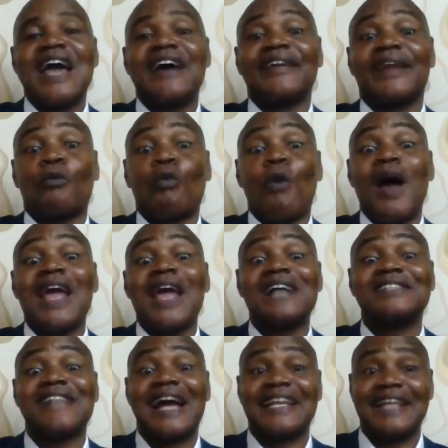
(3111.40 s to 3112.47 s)
requires
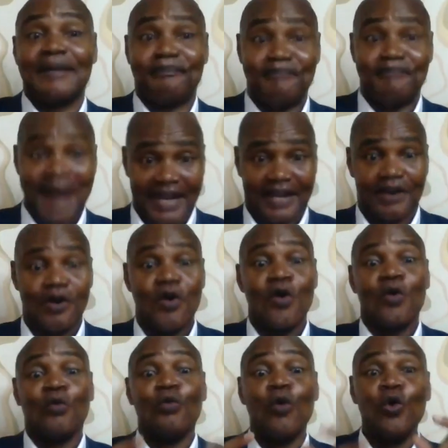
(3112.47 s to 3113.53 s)
that the bank
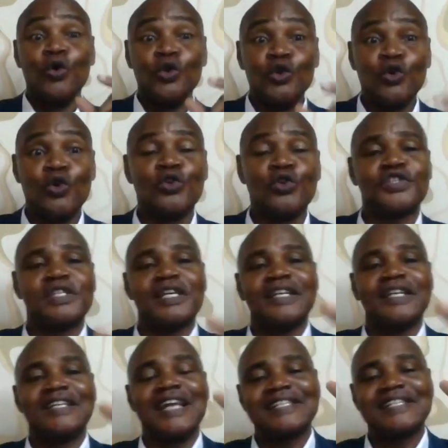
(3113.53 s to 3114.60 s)
will use
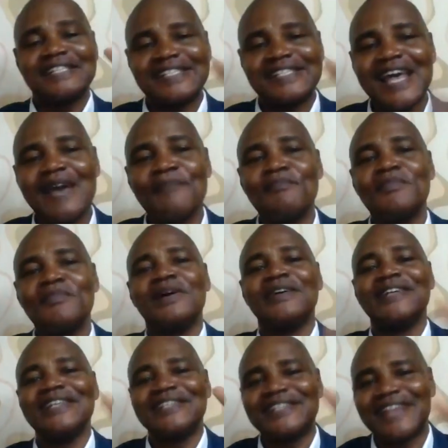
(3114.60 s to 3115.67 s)
the same
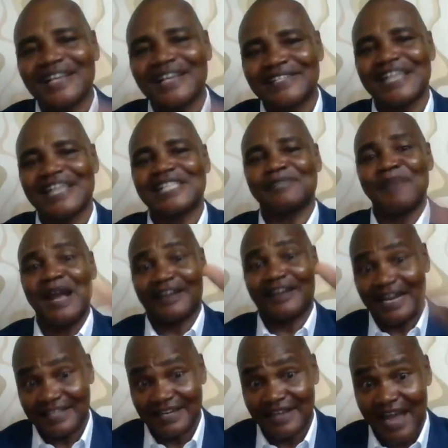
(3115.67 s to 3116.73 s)
risk assessment
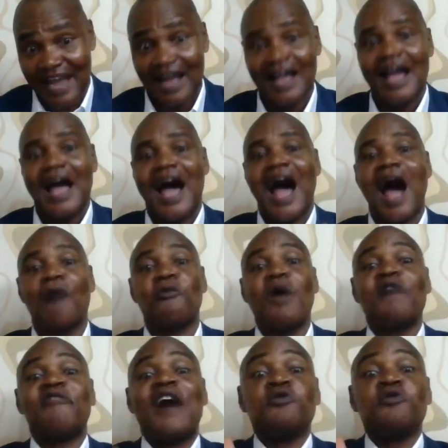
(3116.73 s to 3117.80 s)
criteria.
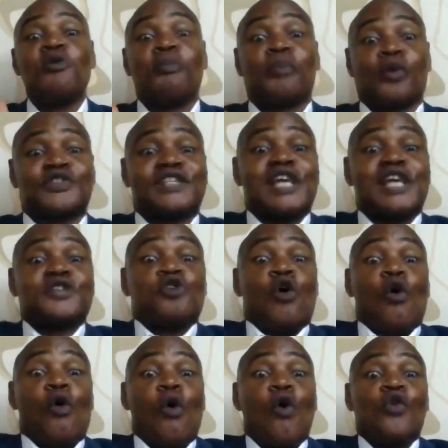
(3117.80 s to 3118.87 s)
However you process
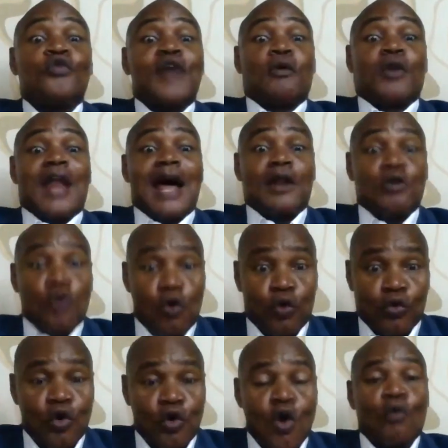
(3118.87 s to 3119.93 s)
your own regular
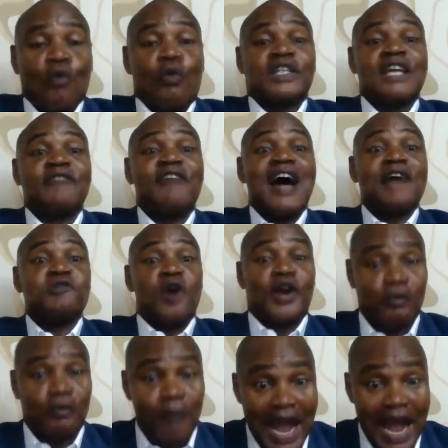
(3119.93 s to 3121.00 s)
loan, whatever are your
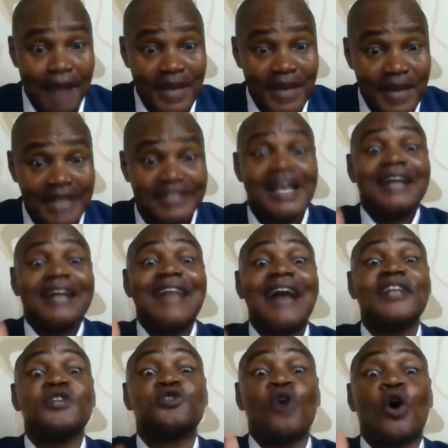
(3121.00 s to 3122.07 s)
requirements,
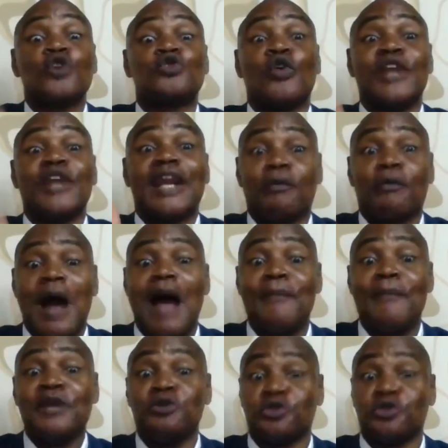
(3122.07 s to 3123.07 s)
that is also the requirement you